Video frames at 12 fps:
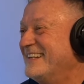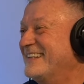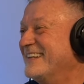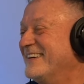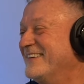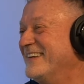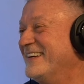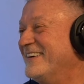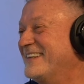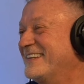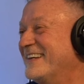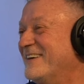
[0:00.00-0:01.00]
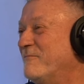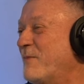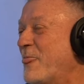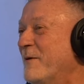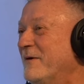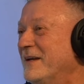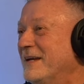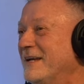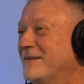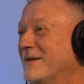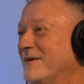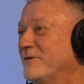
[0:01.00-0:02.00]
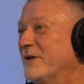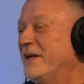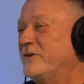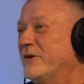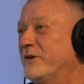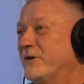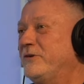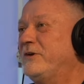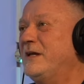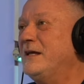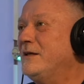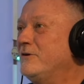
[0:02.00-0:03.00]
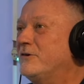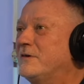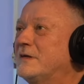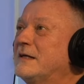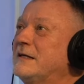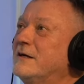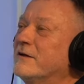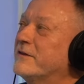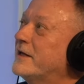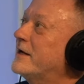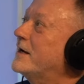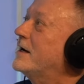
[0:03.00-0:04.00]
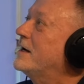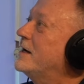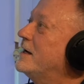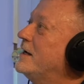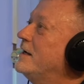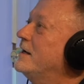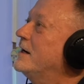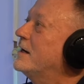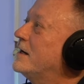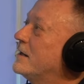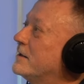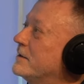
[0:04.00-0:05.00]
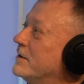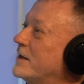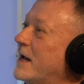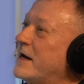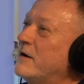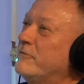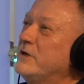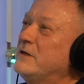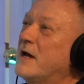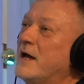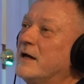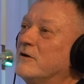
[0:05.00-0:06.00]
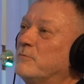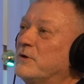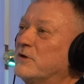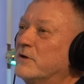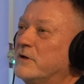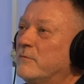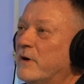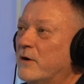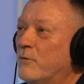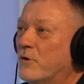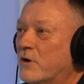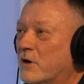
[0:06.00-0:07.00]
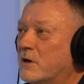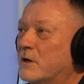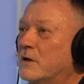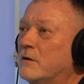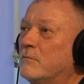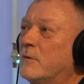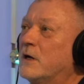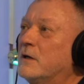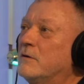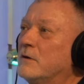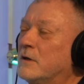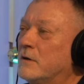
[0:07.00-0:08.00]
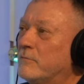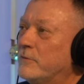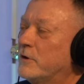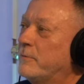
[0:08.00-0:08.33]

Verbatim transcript: so you know, it's um, it's a it's a disease you know that I uh, look at every day, particularly in my work and in my uh,